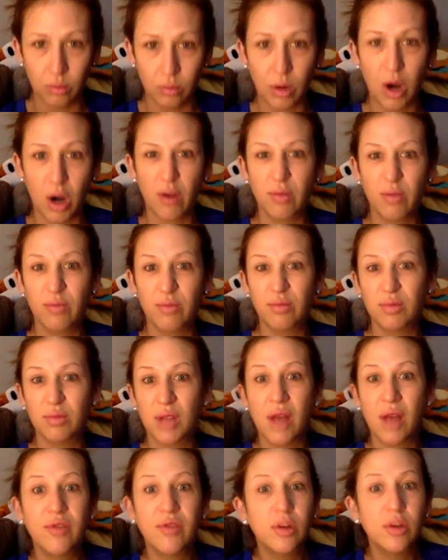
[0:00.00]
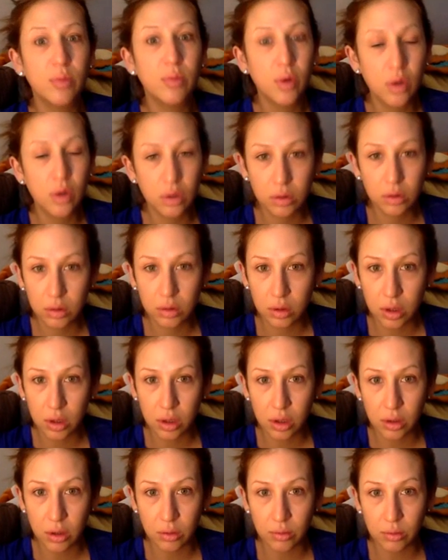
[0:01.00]
are comfortable,
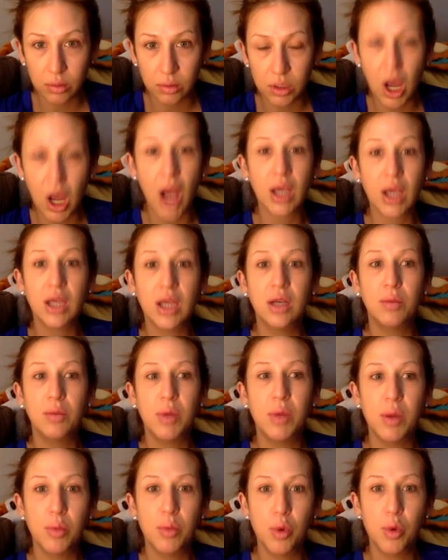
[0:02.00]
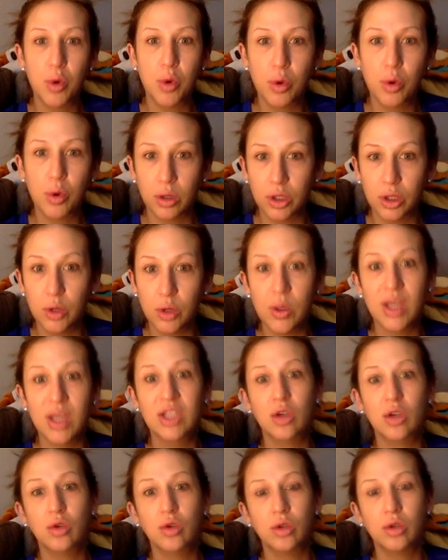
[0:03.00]
talking to people or doing
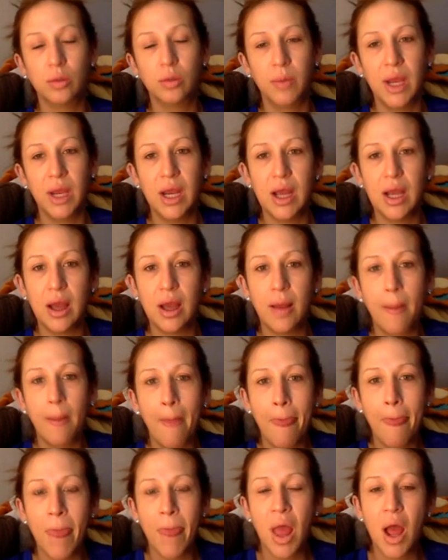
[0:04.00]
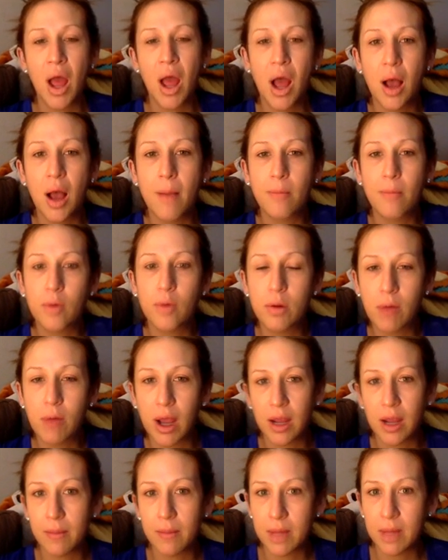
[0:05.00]
social media. We
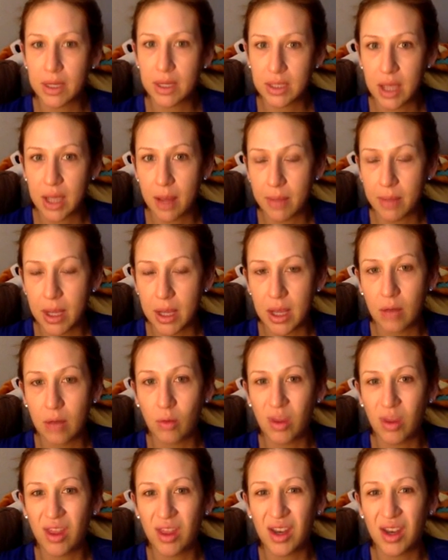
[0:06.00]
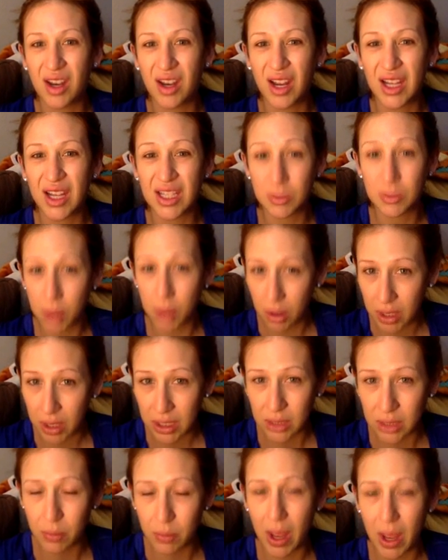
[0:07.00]
recommend coming in with an
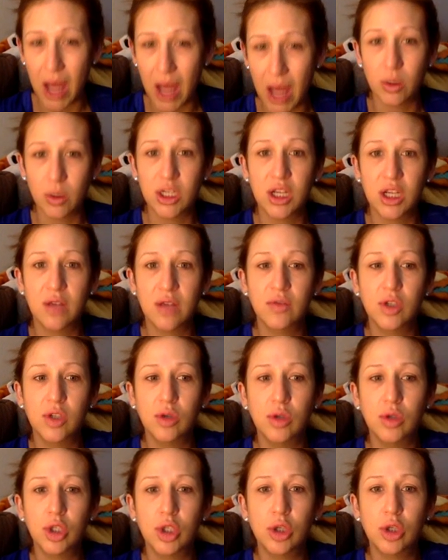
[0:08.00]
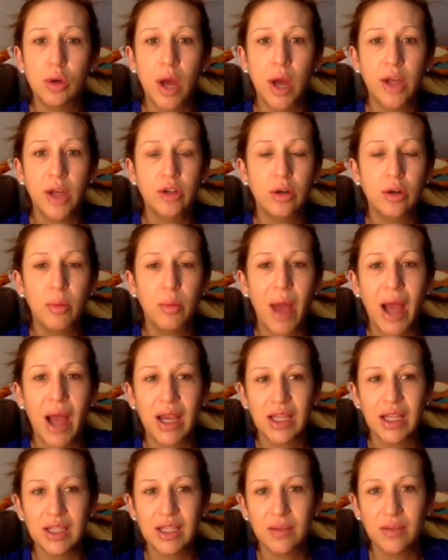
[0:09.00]
experience pack, which gives you 200
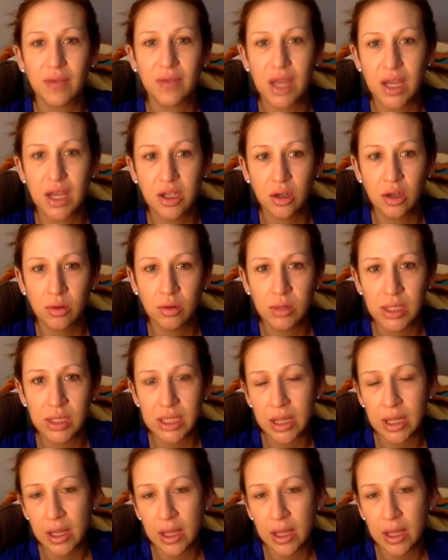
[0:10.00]
packets of ketones